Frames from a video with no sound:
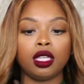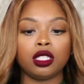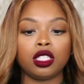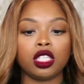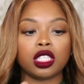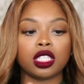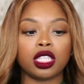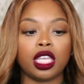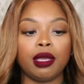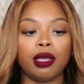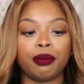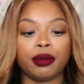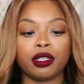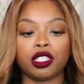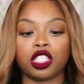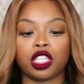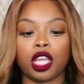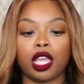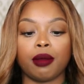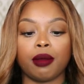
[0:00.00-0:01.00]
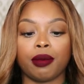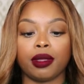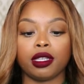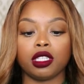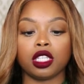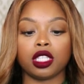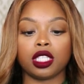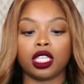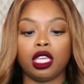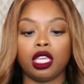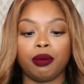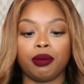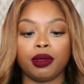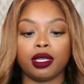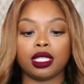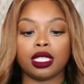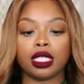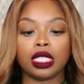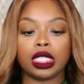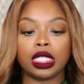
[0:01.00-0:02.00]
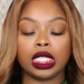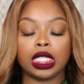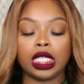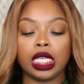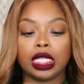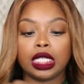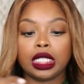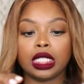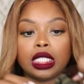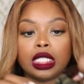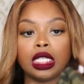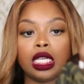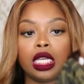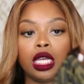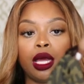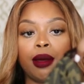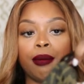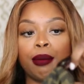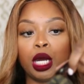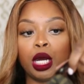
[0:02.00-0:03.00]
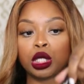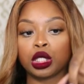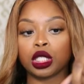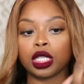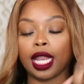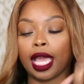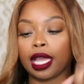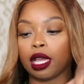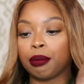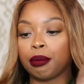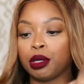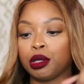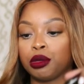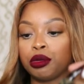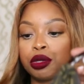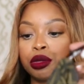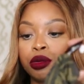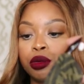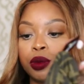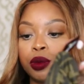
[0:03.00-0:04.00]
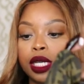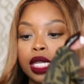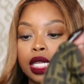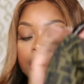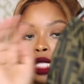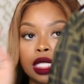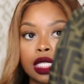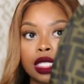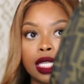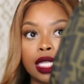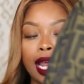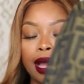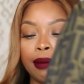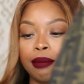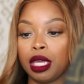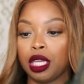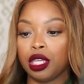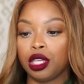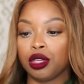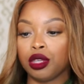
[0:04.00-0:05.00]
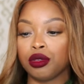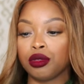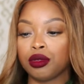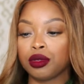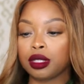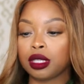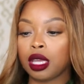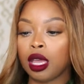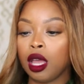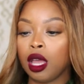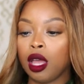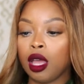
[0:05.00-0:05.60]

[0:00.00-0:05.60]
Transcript: just keep its shape and just keep it sitting perched like a poodle when it's not being used.